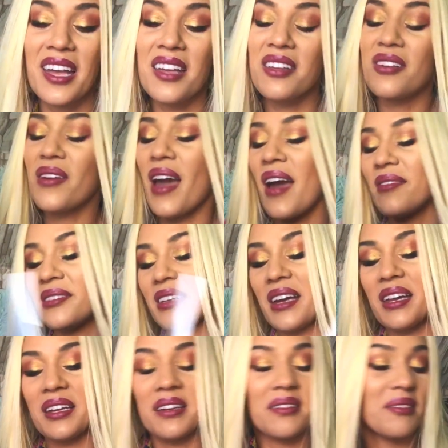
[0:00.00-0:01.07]
you have to get
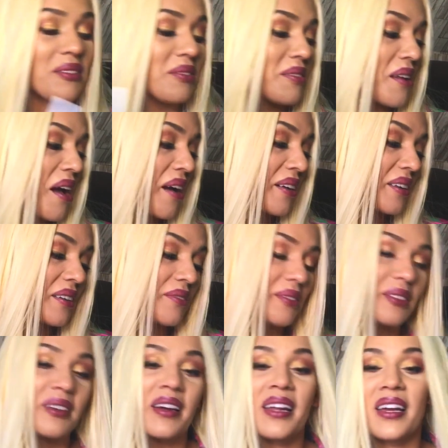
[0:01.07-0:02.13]
it. You're not gonna
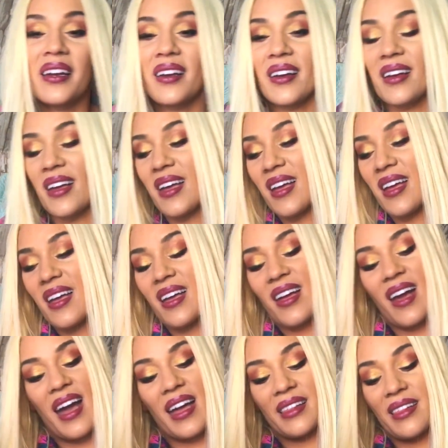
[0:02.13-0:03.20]
regret it.
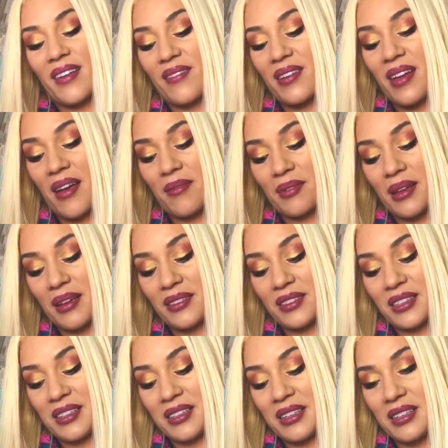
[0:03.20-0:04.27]
I love it. I'm
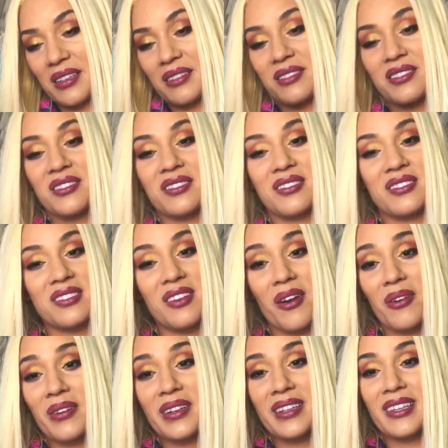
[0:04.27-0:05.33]
actually
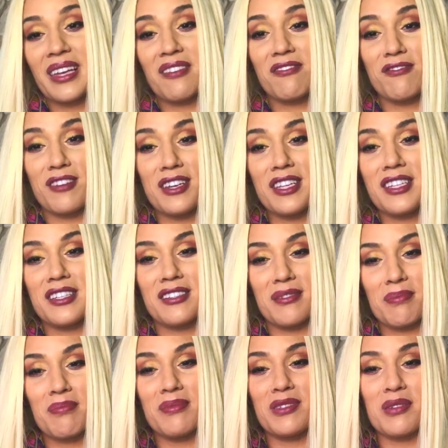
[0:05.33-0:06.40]
already like fiending
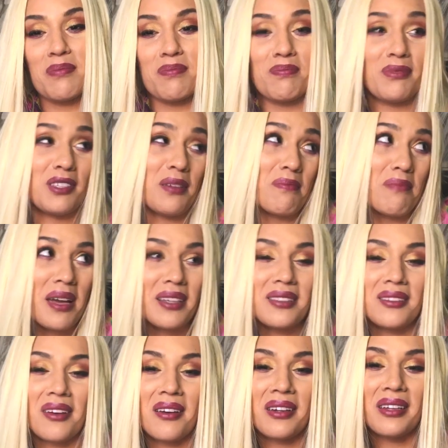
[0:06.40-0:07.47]
to mess
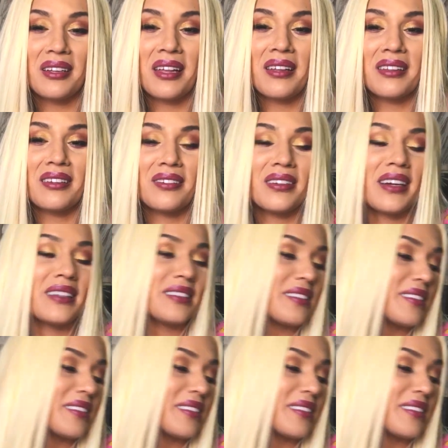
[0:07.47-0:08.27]
on it now that you guys are